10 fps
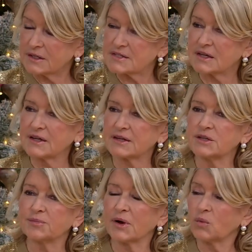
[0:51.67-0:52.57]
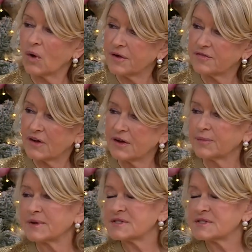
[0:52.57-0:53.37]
It's connected by Wi Fi, by